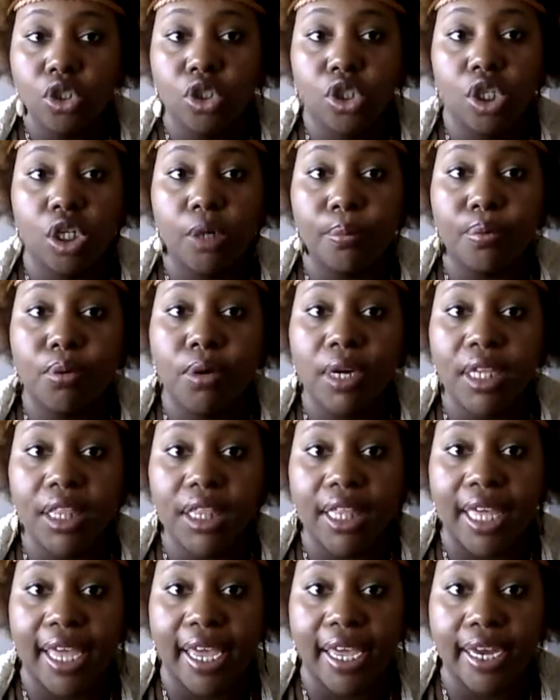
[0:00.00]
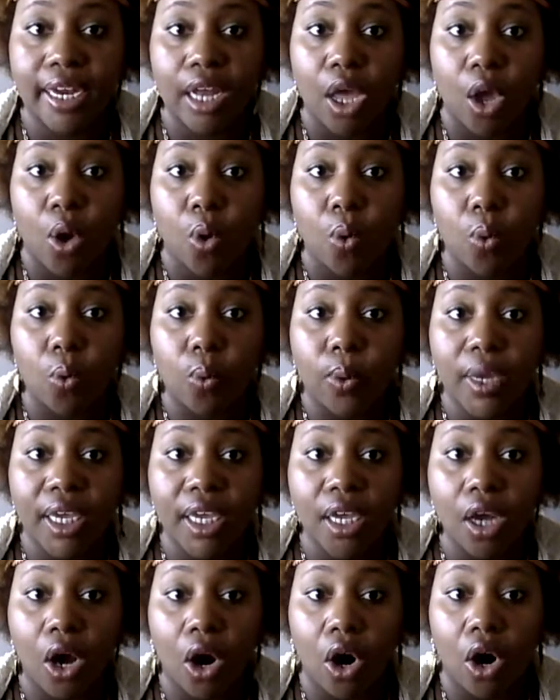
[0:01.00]
to the point that
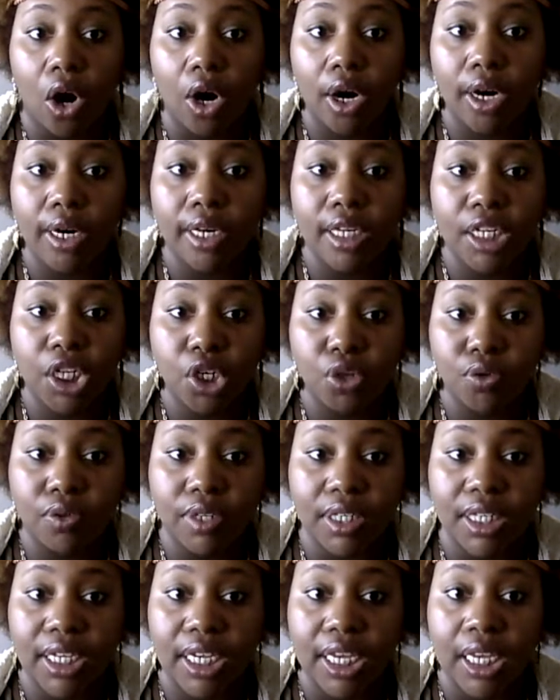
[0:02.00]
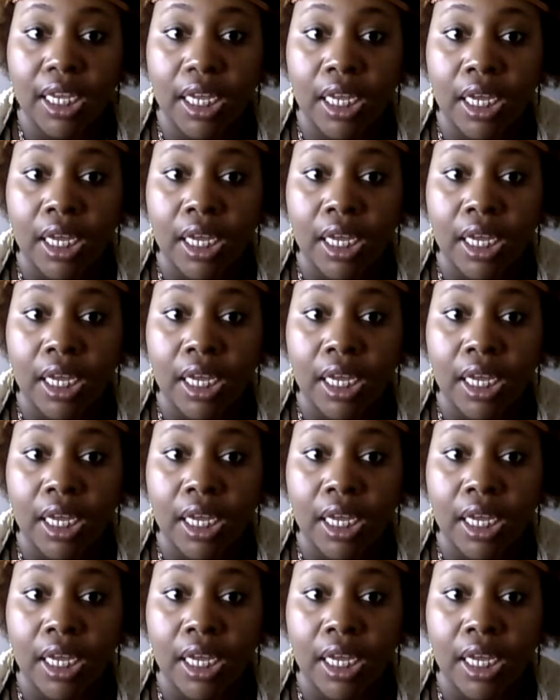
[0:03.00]
we are literally